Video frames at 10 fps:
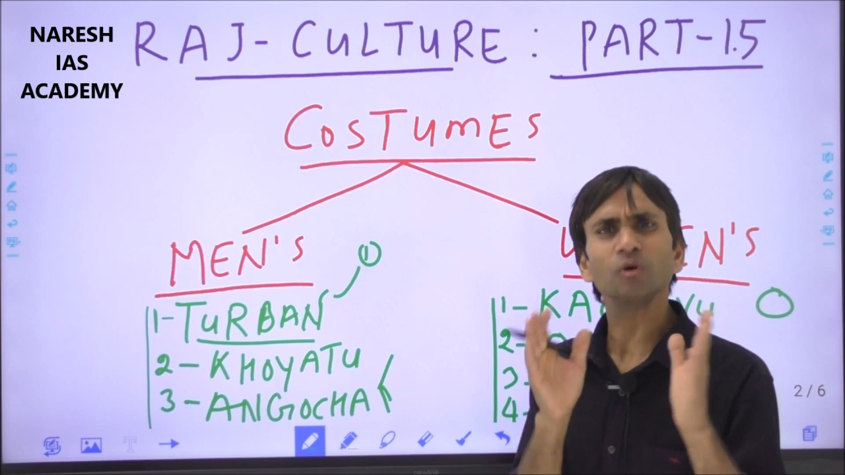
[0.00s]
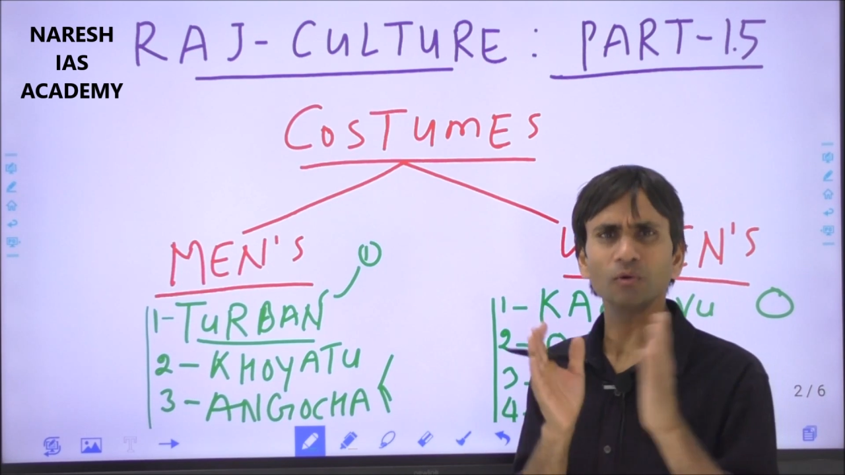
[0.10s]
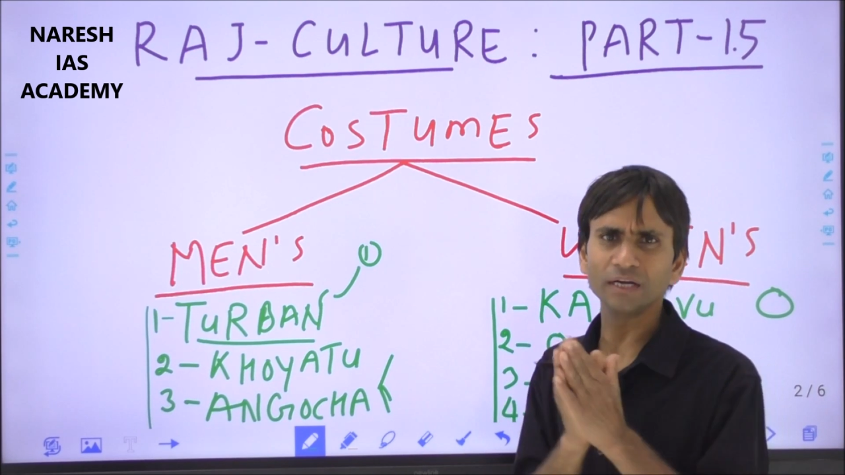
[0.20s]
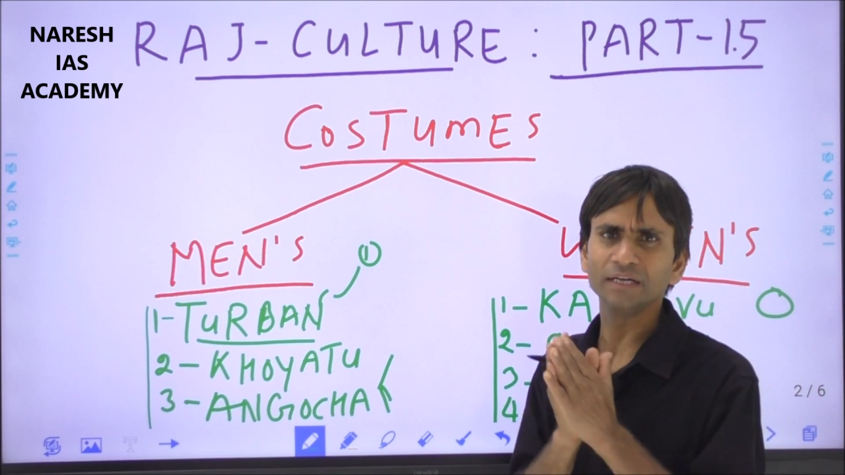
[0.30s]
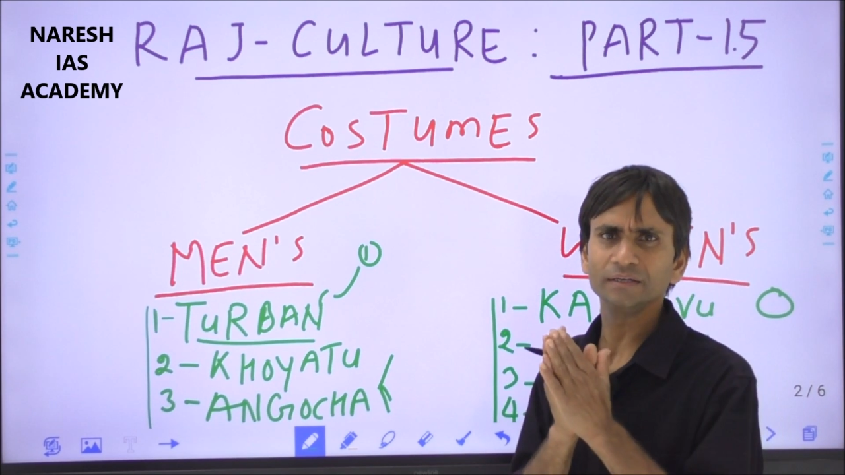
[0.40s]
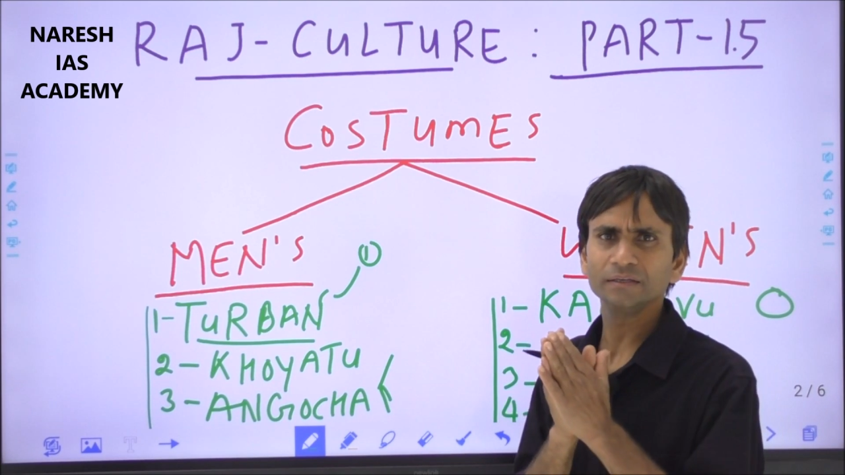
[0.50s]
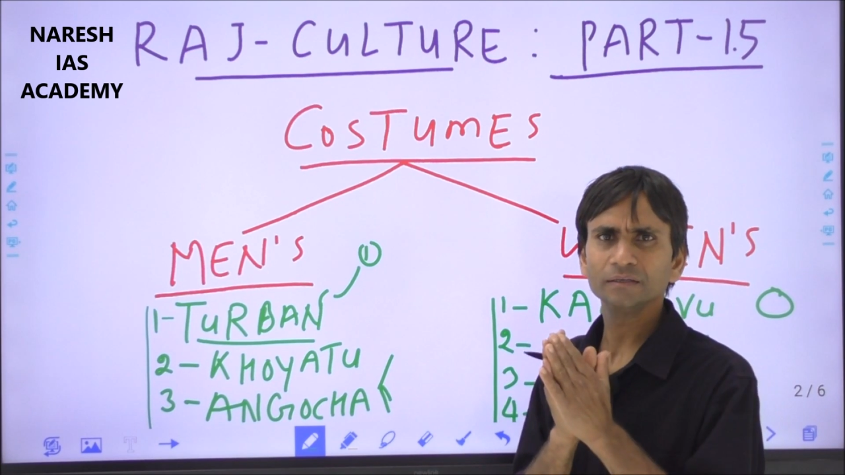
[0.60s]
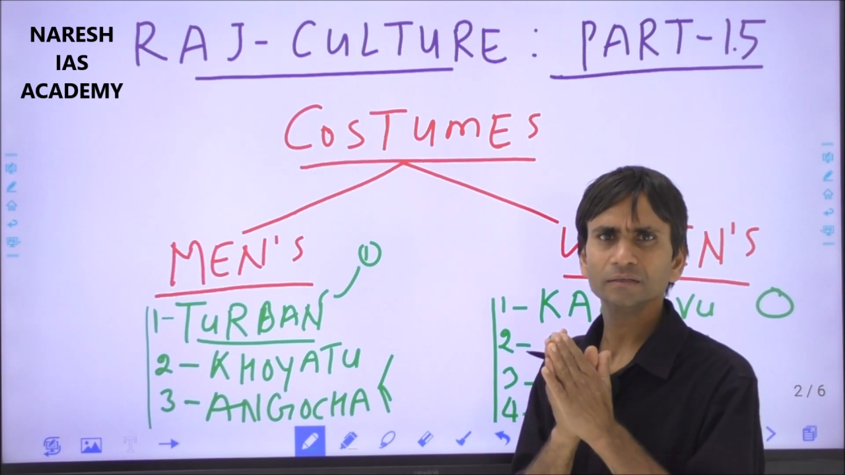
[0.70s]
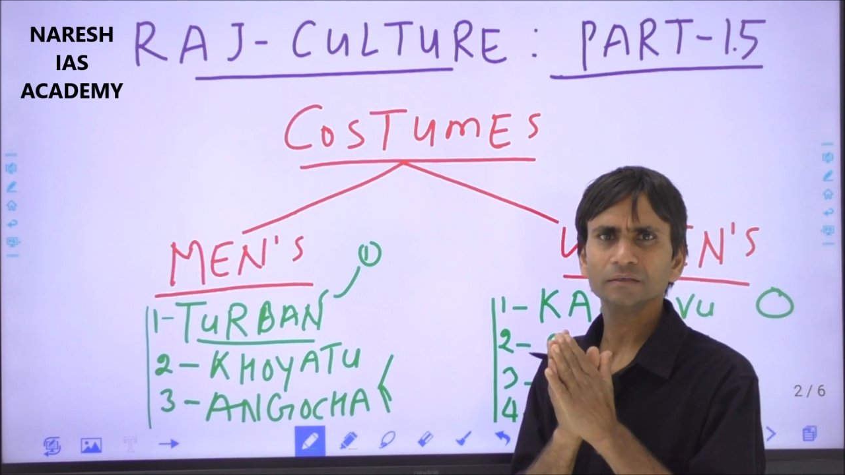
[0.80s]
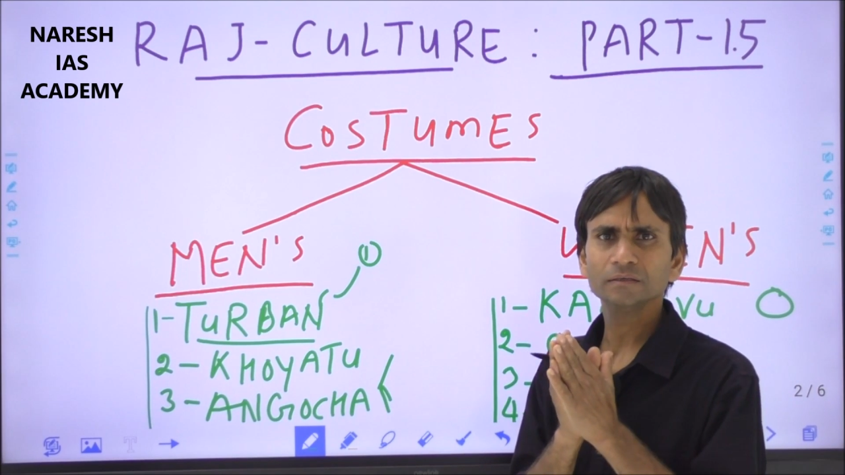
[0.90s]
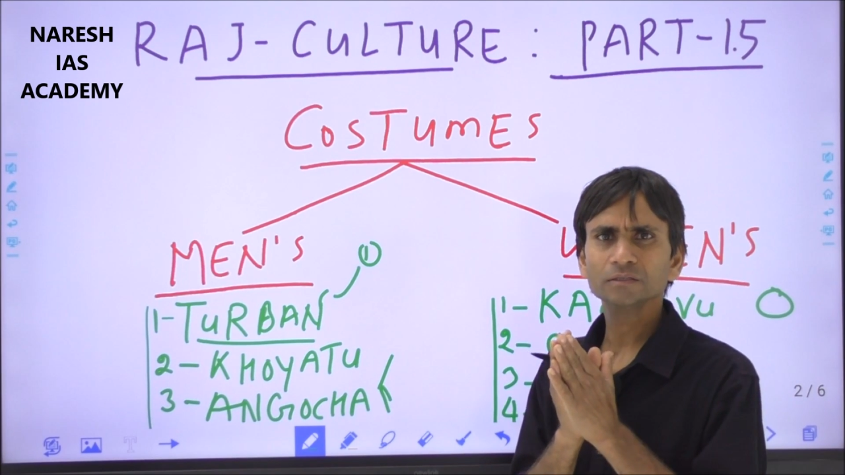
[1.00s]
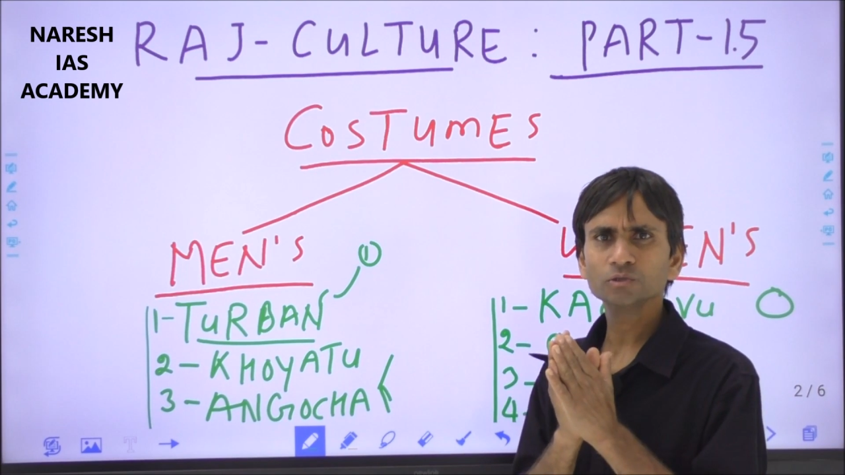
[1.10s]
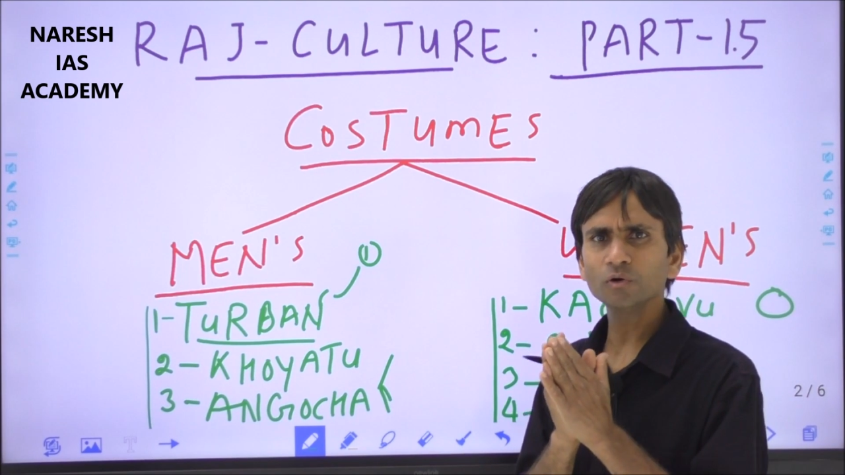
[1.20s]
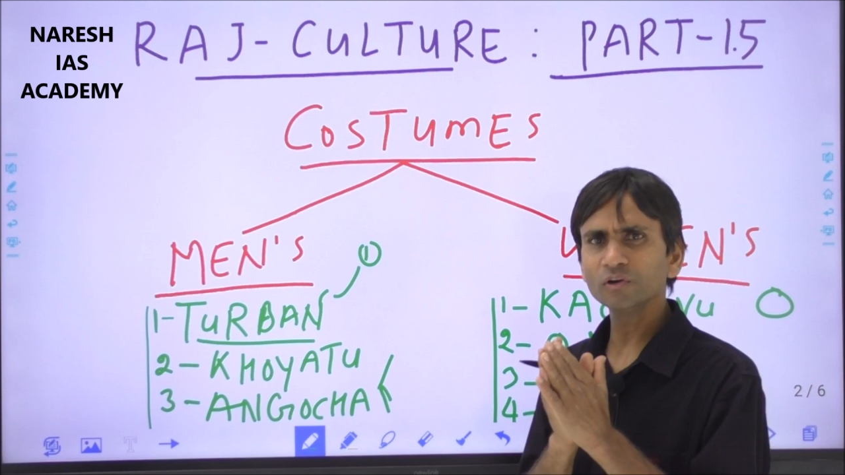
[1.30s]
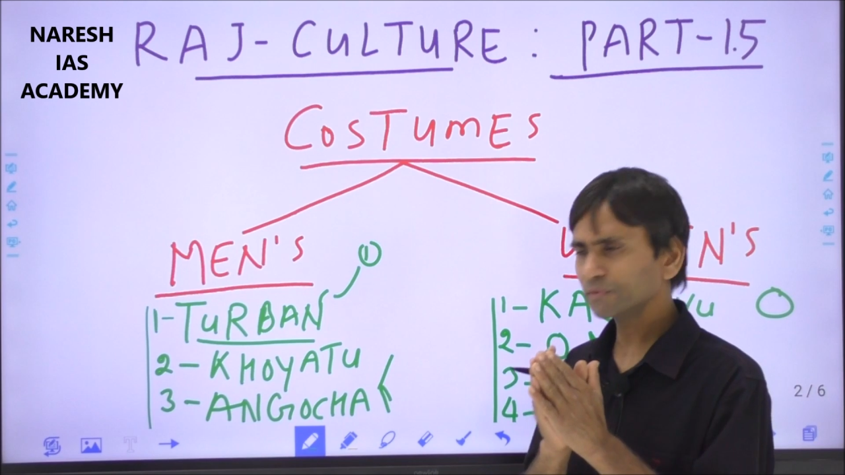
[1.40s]
only.
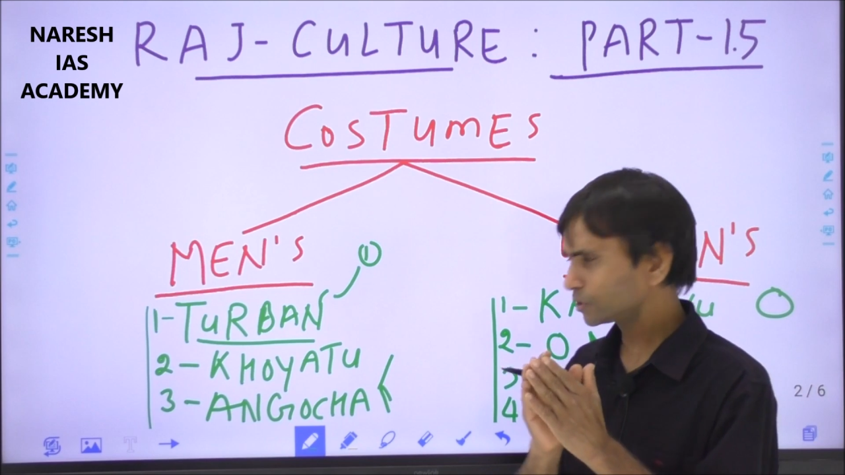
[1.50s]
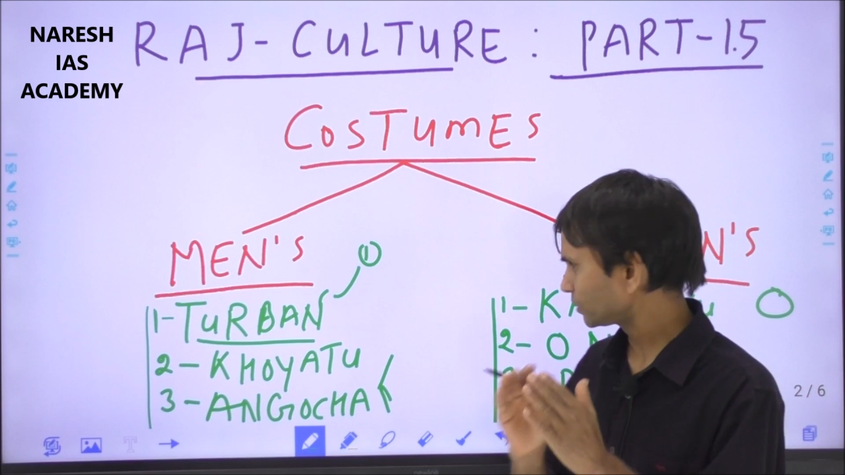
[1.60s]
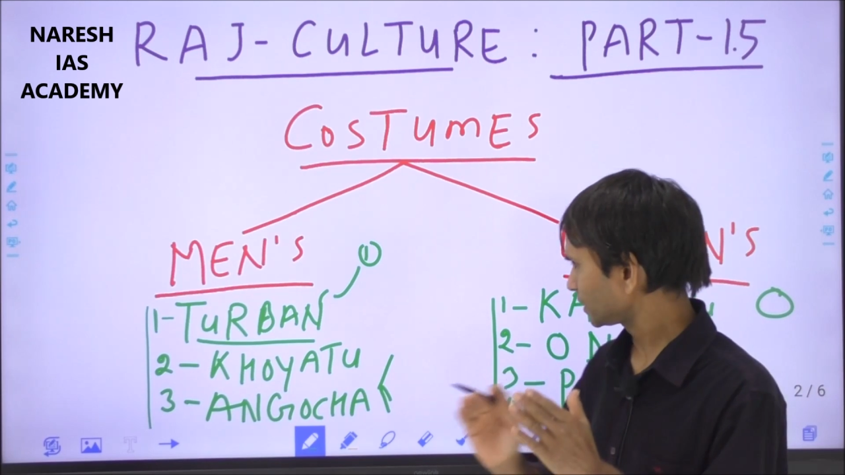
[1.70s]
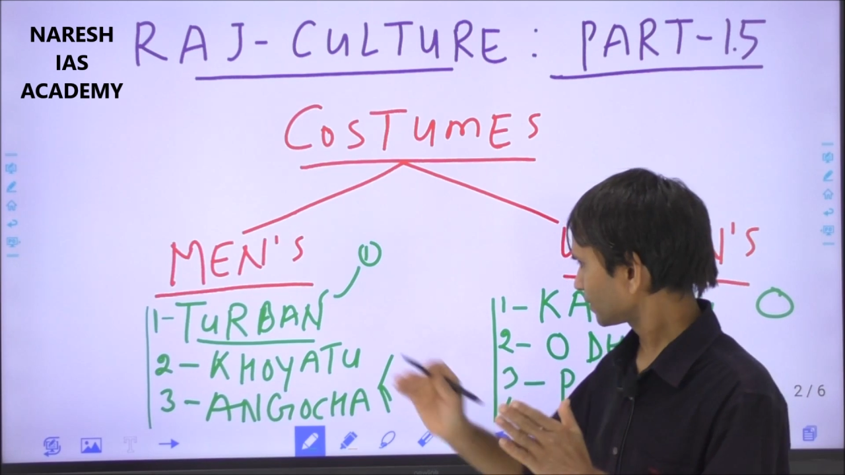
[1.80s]
So if you have